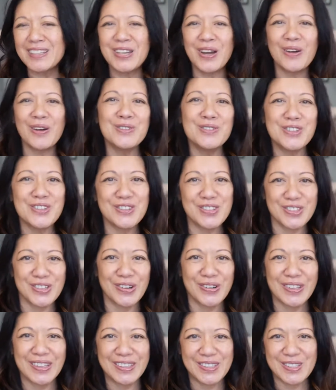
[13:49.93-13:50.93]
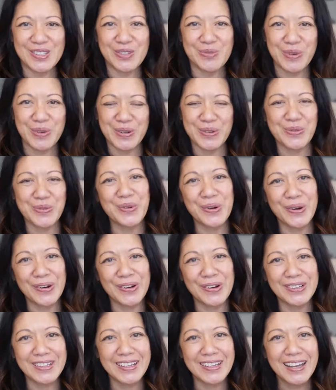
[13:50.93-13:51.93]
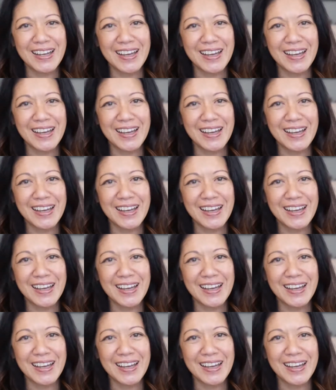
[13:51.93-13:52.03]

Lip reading: I told you so that this wouldn't work,